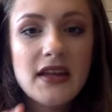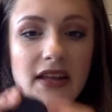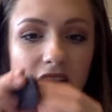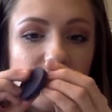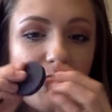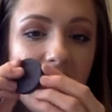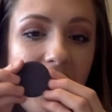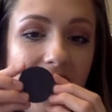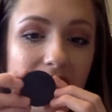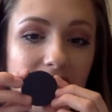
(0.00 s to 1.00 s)
Next we
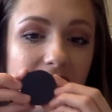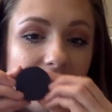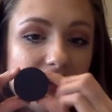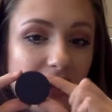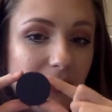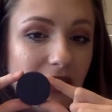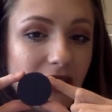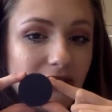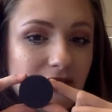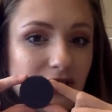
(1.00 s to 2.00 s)
have this shape here.
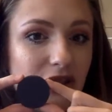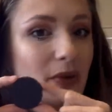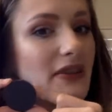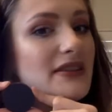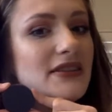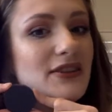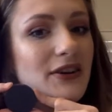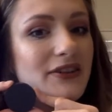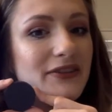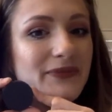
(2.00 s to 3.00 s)
Do you know what this is
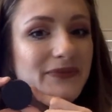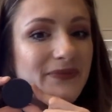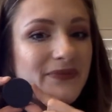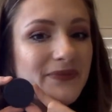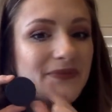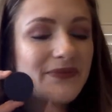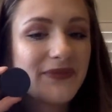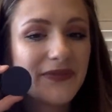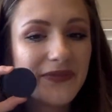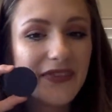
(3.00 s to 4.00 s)

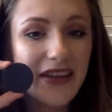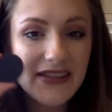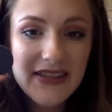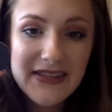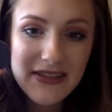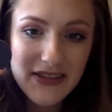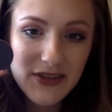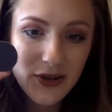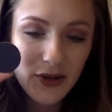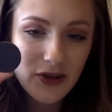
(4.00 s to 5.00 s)
called? Yes, this is a
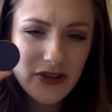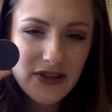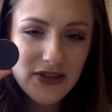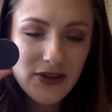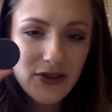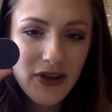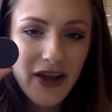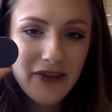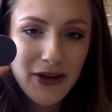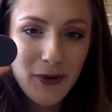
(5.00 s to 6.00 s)
circle. Does the circle
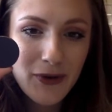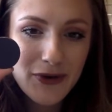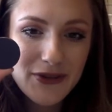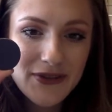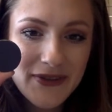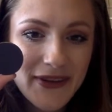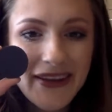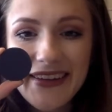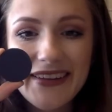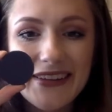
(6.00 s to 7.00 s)
have any corners?
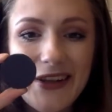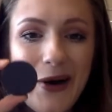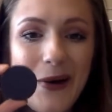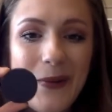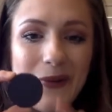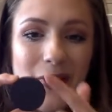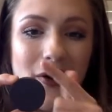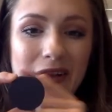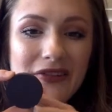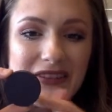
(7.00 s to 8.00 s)
No,
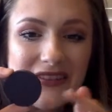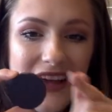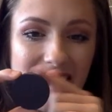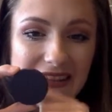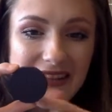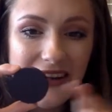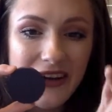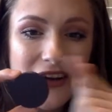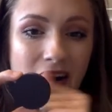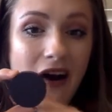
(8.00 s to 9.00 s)
all of its sides
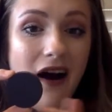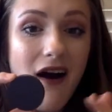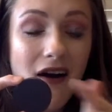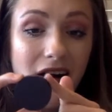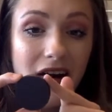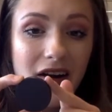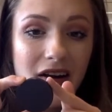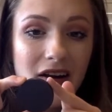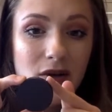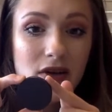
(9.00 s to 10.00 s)
here are
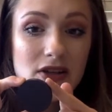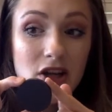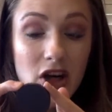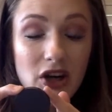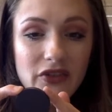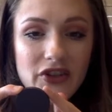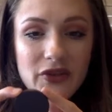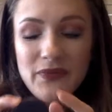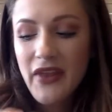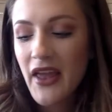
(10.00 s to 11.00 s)
curved.
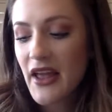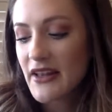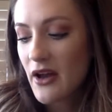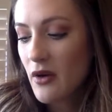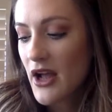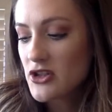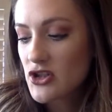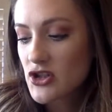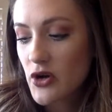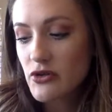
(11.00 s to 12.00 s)
Now I
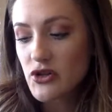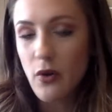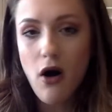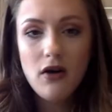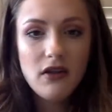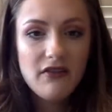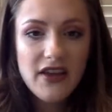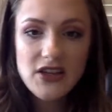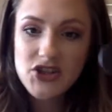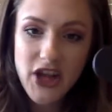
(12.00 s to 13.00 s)
just showed you all of
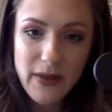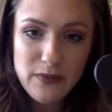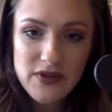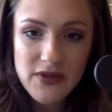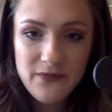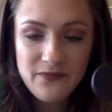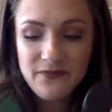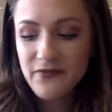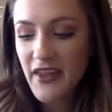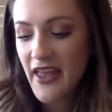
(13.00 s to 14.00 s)
these shapes.
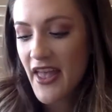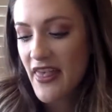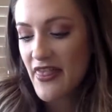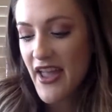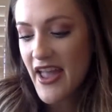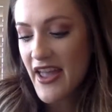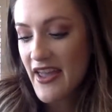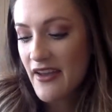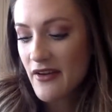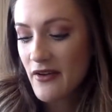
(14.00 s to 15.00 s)
They